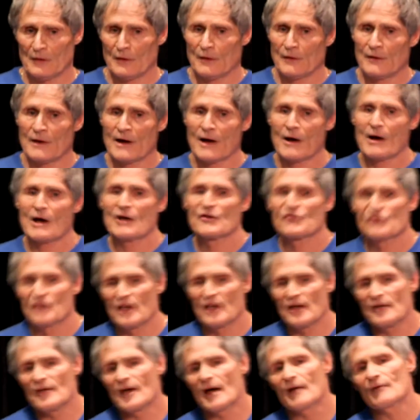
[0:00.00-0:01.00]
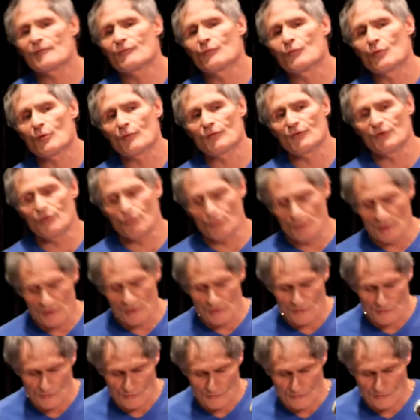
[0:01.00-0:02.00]
Now, I say that for a few
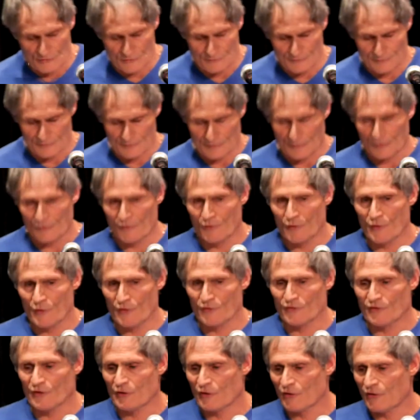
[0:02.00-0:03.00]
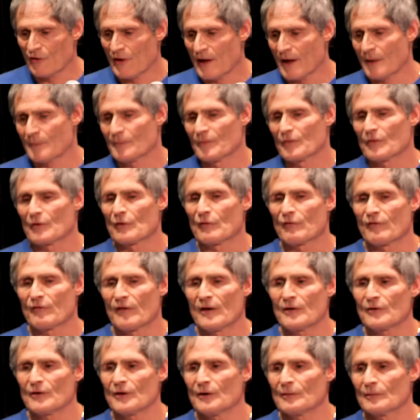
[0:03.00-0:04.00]
reasons. First is that the
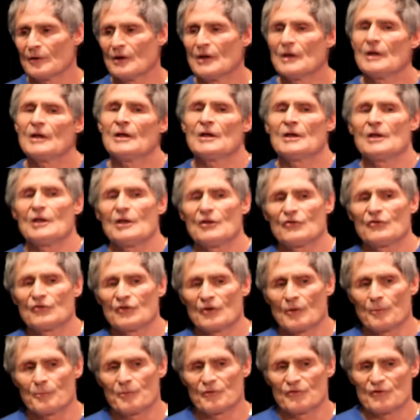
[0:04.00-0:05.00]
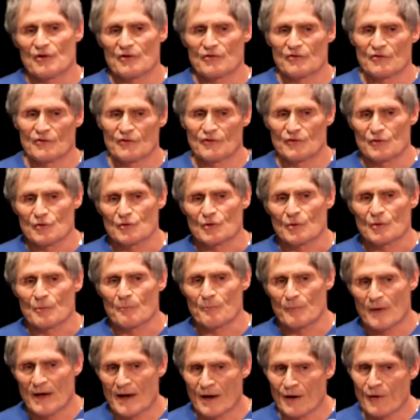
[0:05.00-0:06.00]
defendant is in a position to
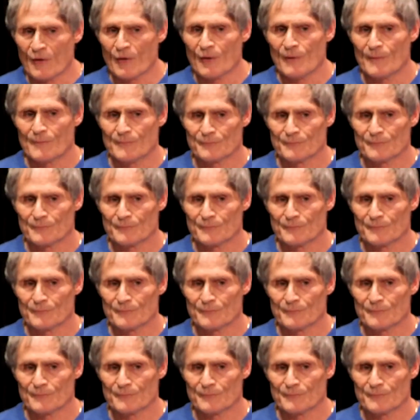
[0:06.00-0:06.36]
compel